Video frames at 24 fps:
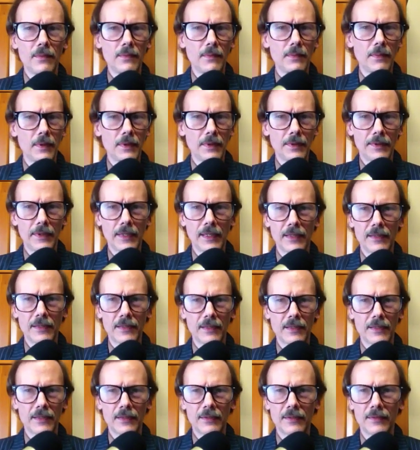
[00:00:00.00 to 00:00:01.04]
But that
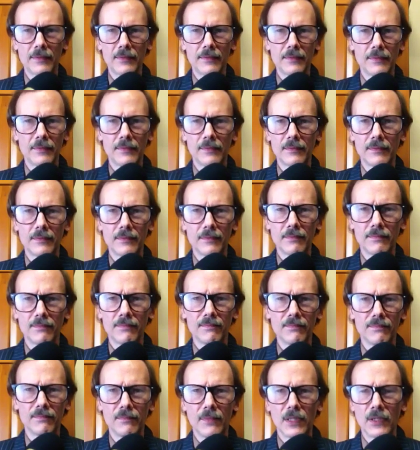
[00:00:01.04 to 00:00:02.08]
doesn't
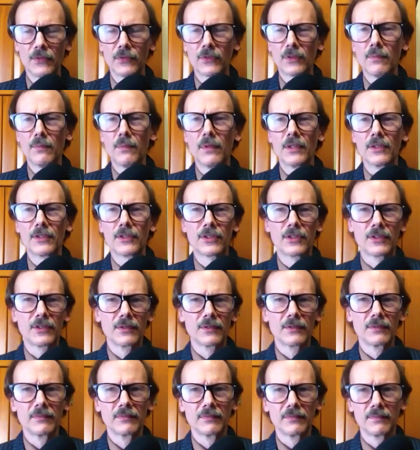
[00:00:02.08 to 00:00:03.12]
amount to much.
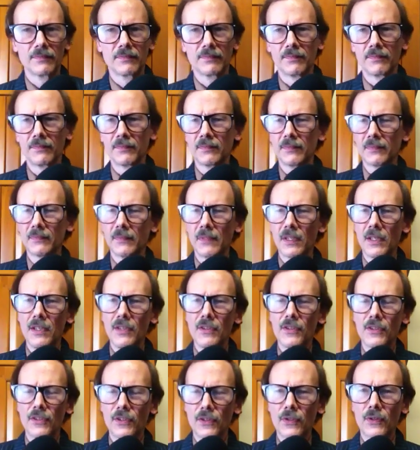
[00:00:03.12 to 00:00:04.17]

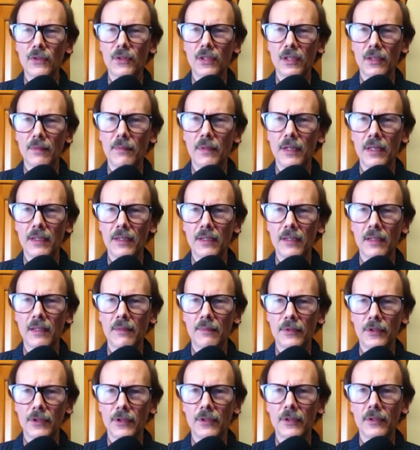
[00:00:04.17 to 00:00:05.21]
He's still going to make it,
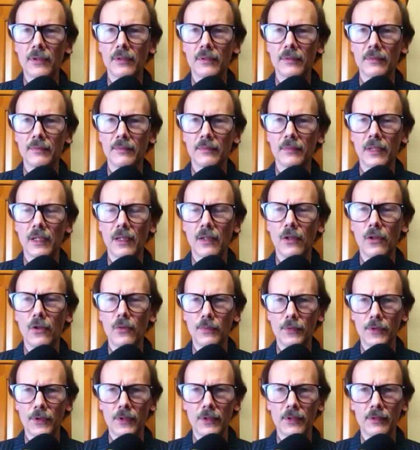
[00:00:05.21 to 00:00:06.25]
I'm sure. I
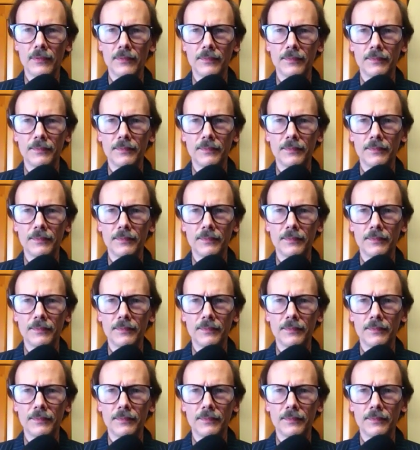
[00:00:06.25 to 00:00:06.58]
hope so.